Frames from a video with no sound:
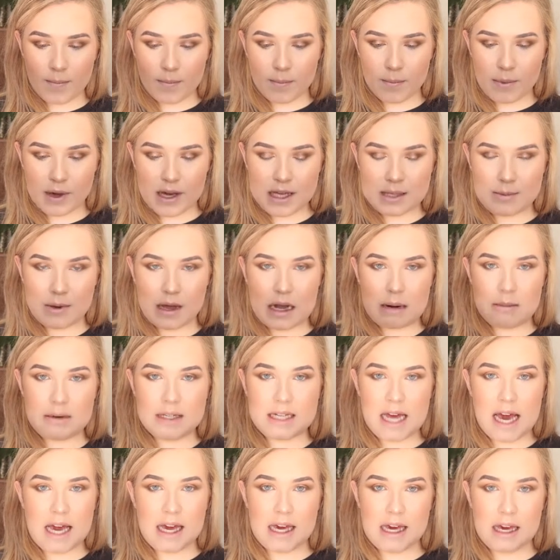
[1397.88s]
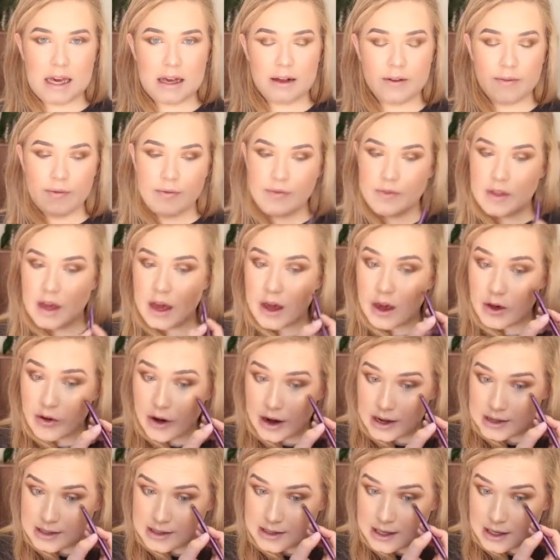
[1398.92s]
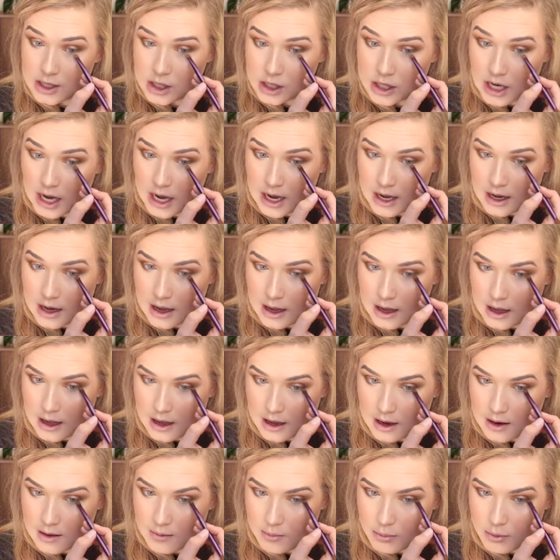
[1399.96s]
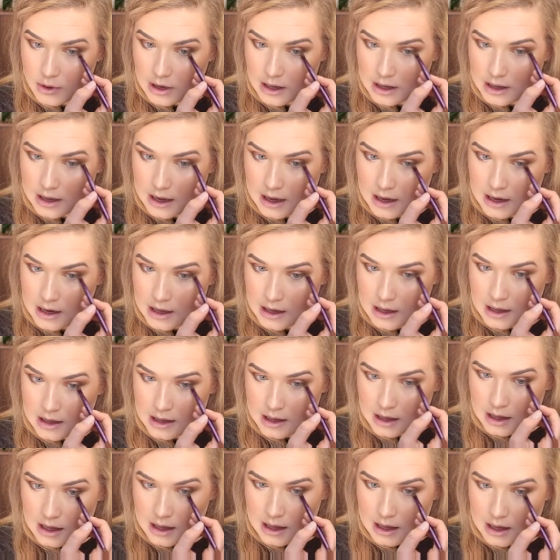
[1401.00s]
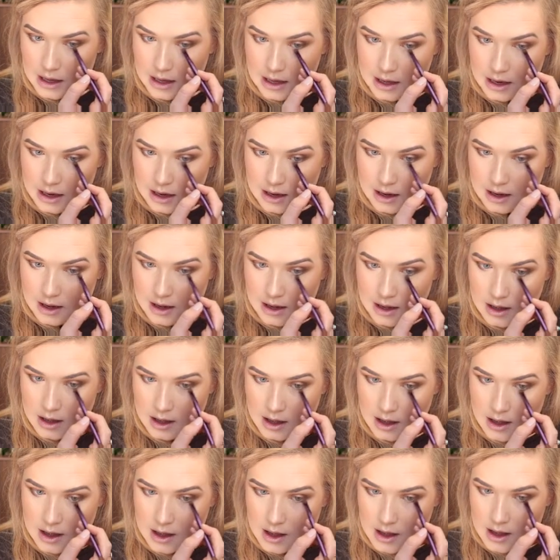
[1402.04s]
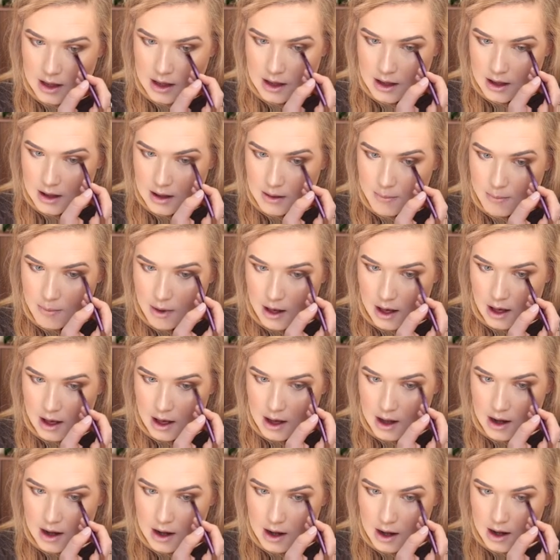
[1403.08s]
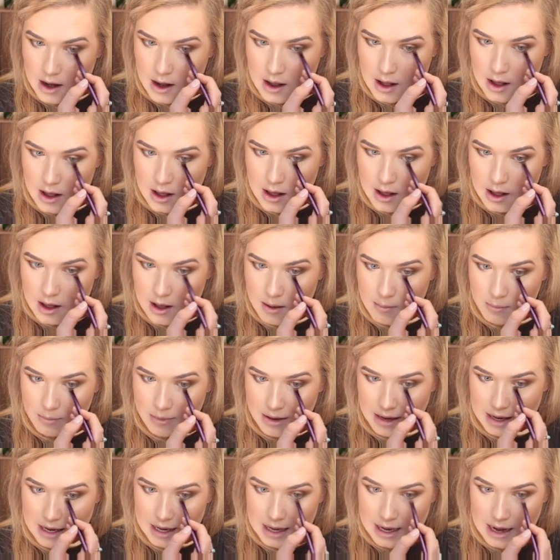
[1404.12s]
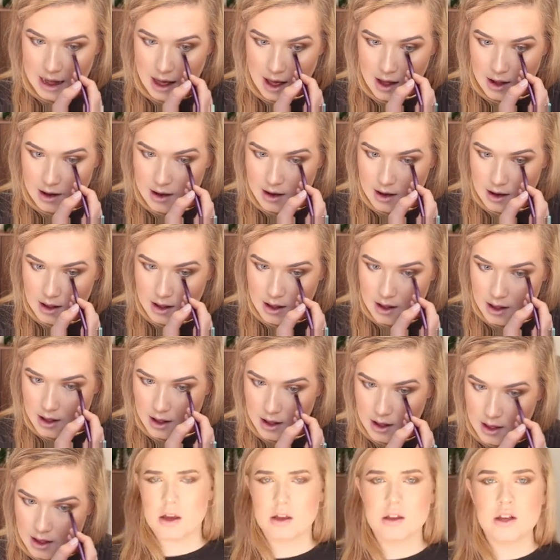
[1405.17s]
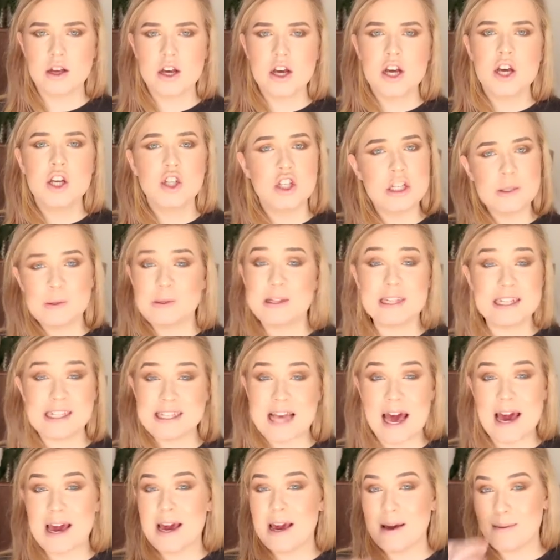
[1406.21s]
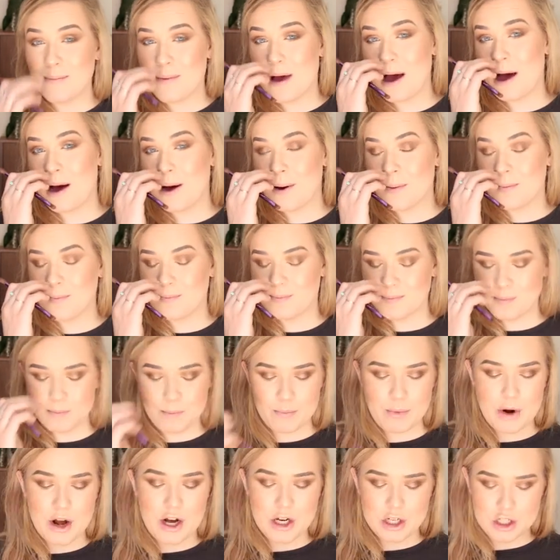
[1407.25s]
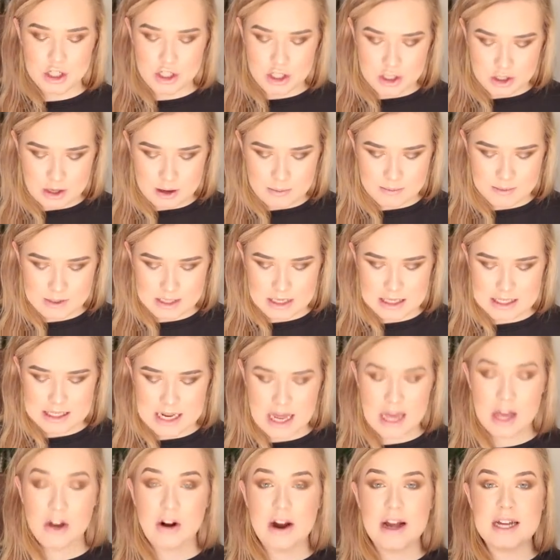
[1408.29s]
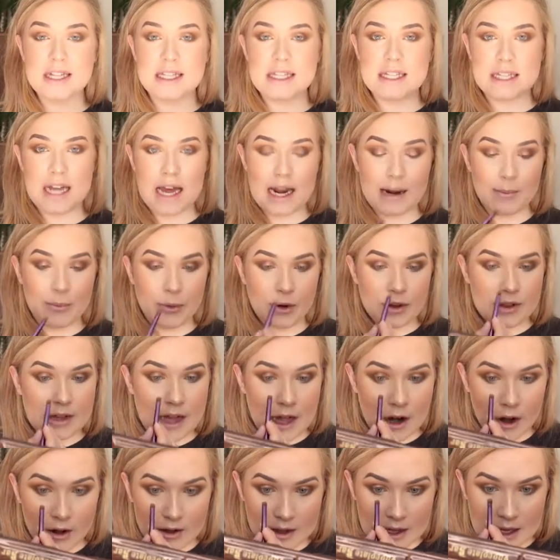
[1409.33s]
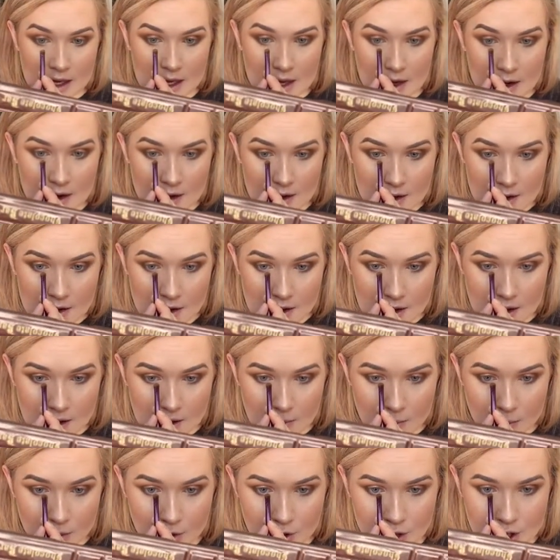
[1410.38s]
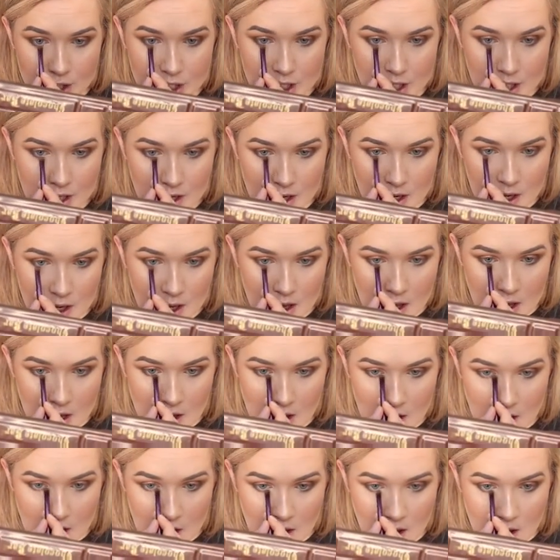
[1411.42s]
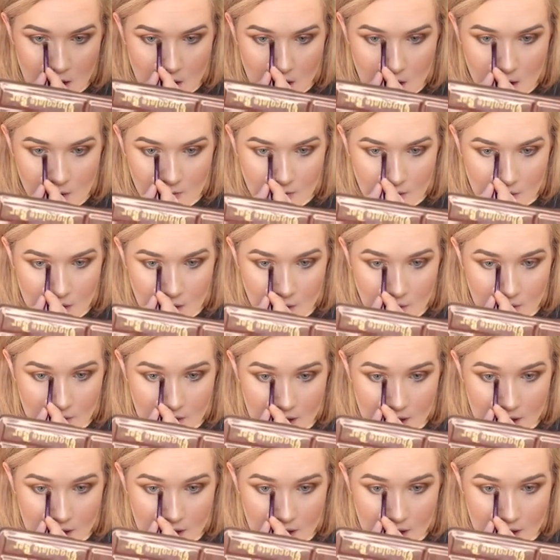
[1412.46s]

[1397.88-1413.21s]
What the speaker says: because we're going to be taking the Grandstand shade and putting that in the inner part and blending it out. Just with the same brush, I'm just going to take Grandstand and put that on the inner portion of the lower